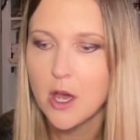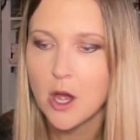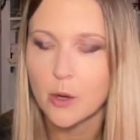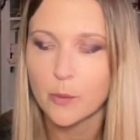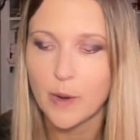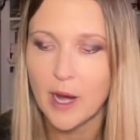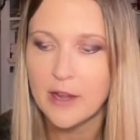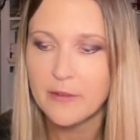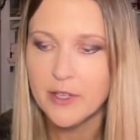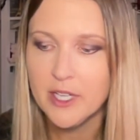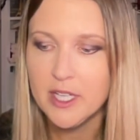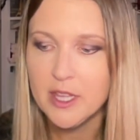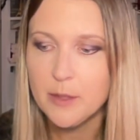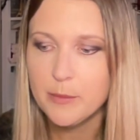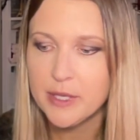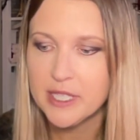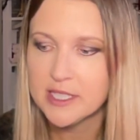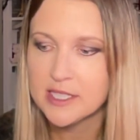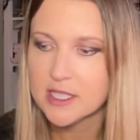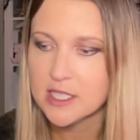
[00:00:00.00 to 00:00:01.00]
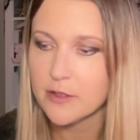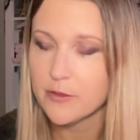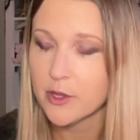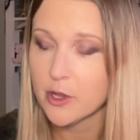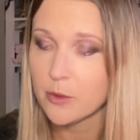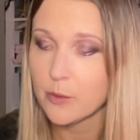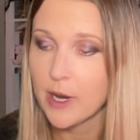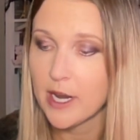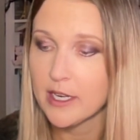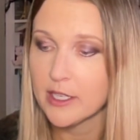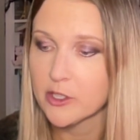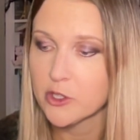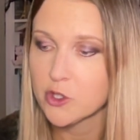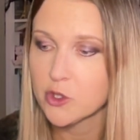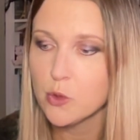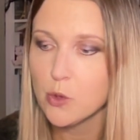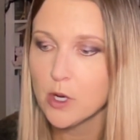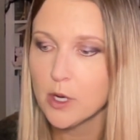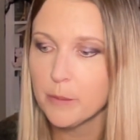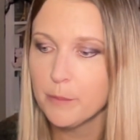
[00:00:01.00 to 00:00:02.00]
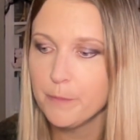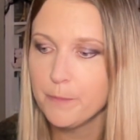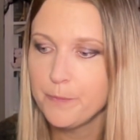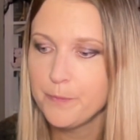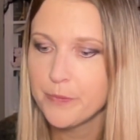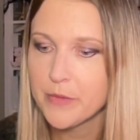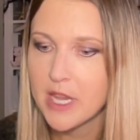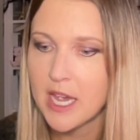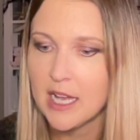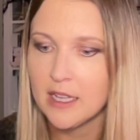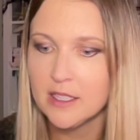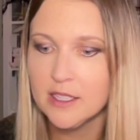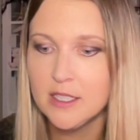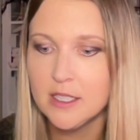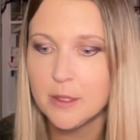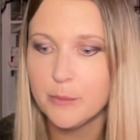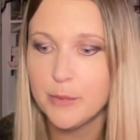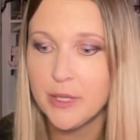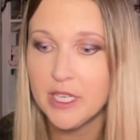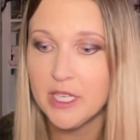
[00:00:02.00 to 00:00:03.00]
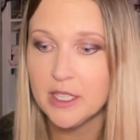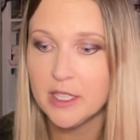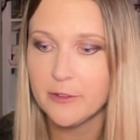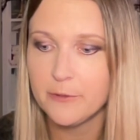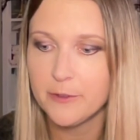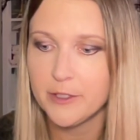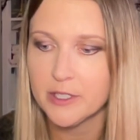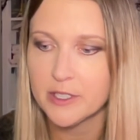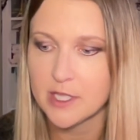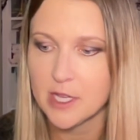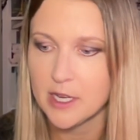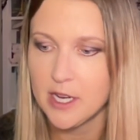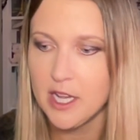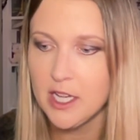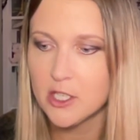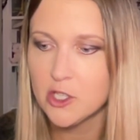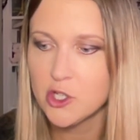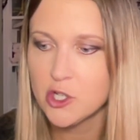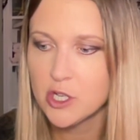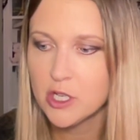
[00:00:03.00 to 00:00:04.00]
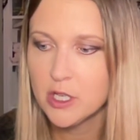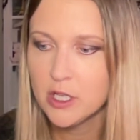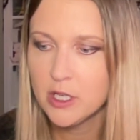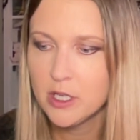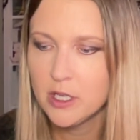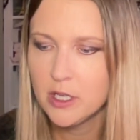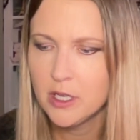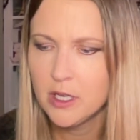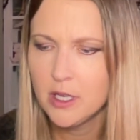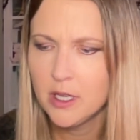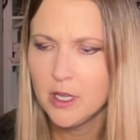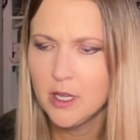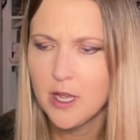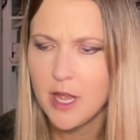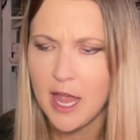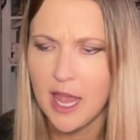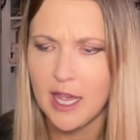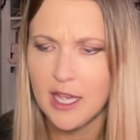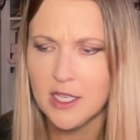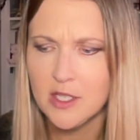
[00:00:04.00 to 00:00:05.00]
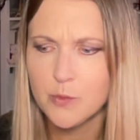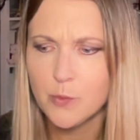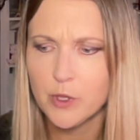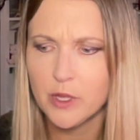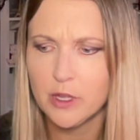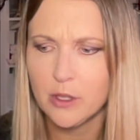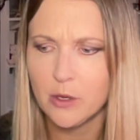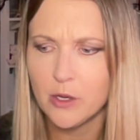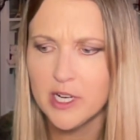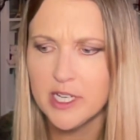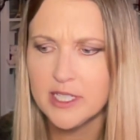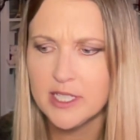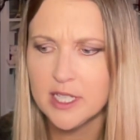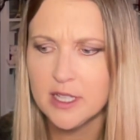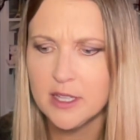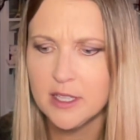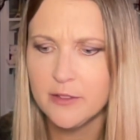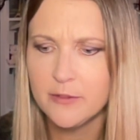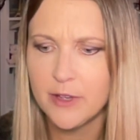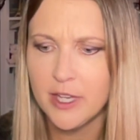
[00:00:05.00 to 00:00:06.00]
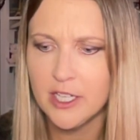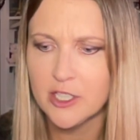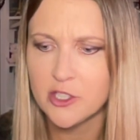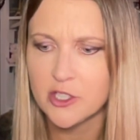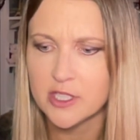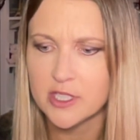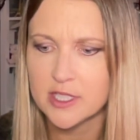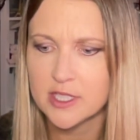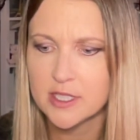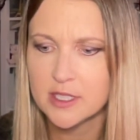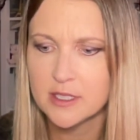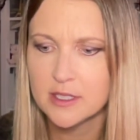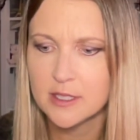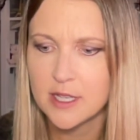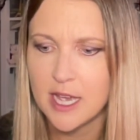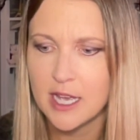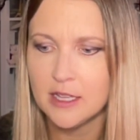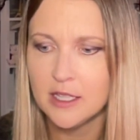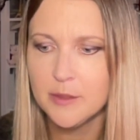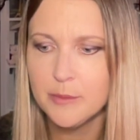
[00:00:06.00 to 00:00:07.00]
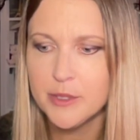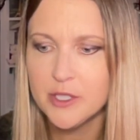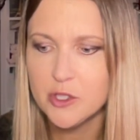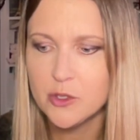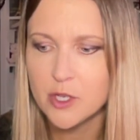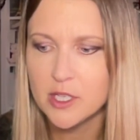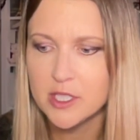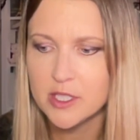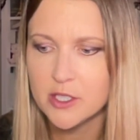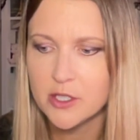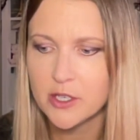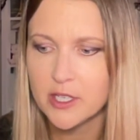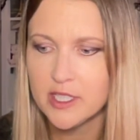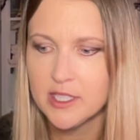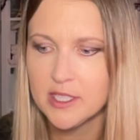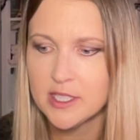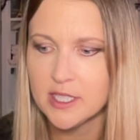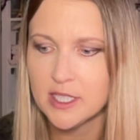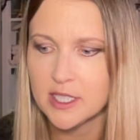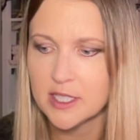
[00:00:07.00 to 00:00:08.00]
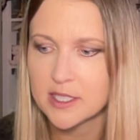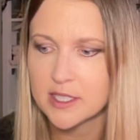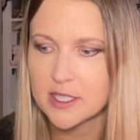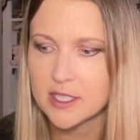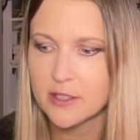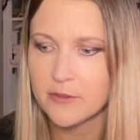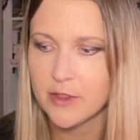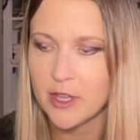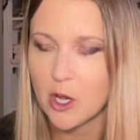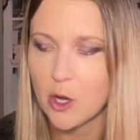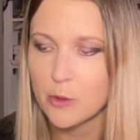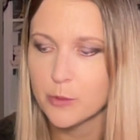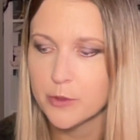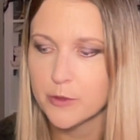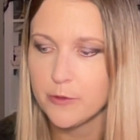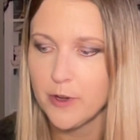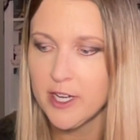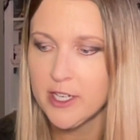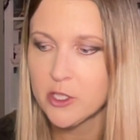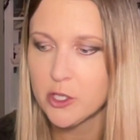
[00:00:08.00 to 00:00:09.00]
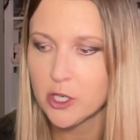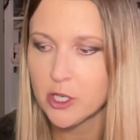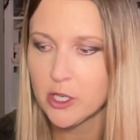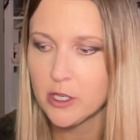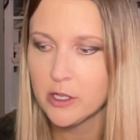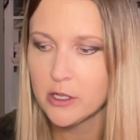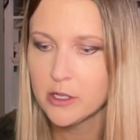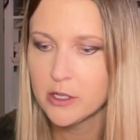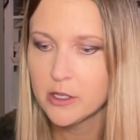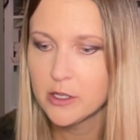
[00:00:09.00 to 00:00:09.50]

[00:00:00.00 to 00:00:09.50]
Arriving in the midst of a threatening storm, Ellen immediately feels on edge. And when Lori suddenly vanishes, Ellen must trust her instincts if they hope to find her.